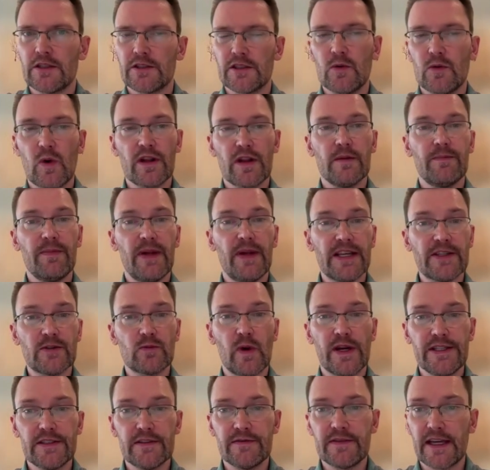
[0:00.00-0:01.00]
So one of the best
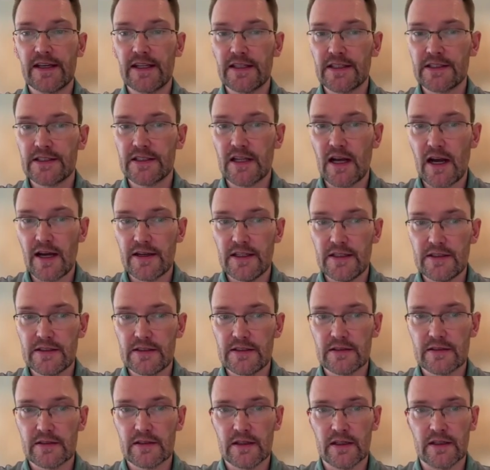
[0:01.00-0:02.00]
ways of getting started
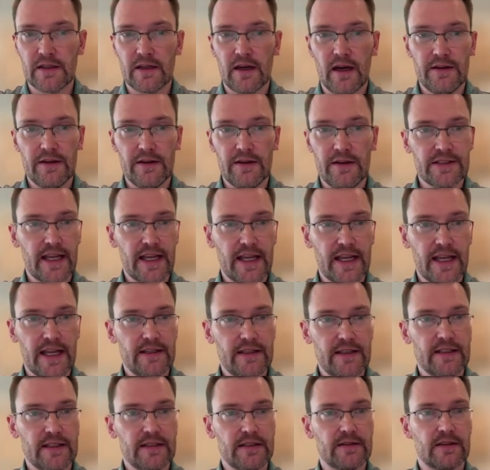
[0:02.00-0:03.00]
and
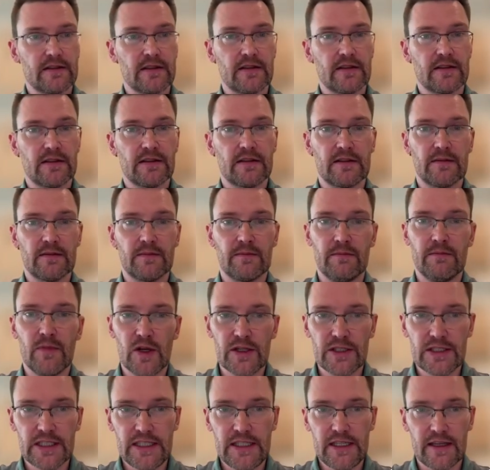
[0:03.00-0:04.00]
understanding
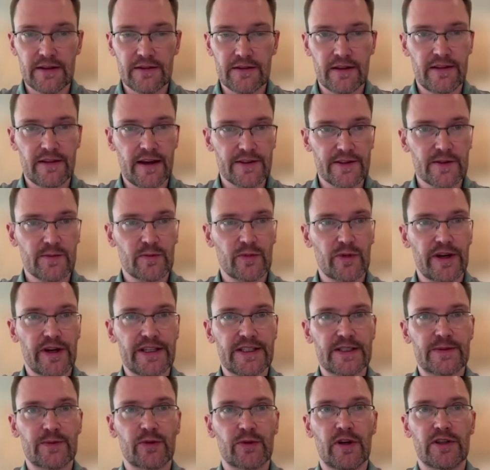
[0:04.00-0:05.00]
Monty and the Thousand
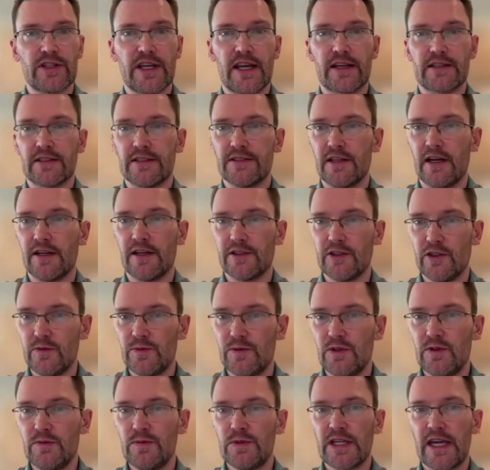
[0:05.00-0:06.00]
Brains project is our
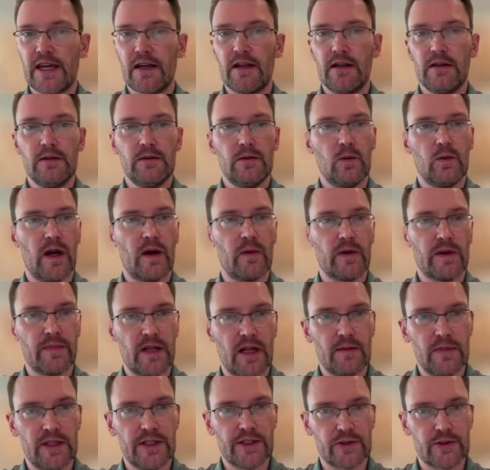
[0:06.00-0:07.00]
YouTube channel, where we
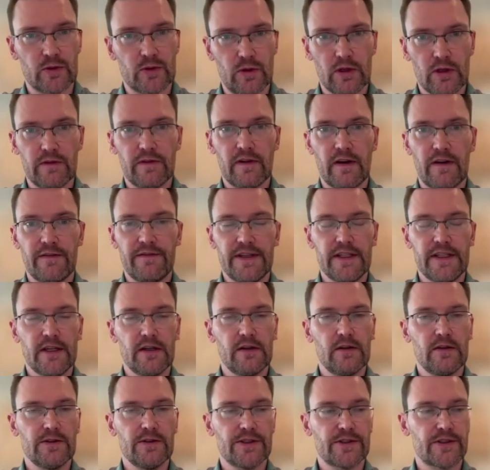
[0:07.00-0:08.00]
publish all of our
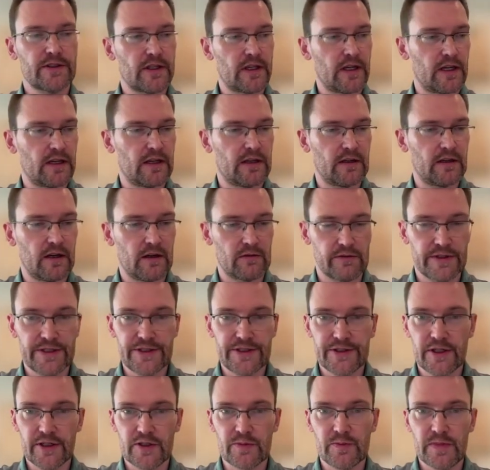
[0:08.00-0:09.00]
videos, our
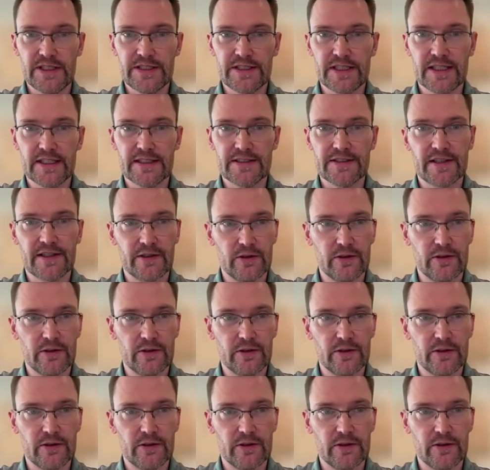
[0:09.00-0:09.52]
research meetings.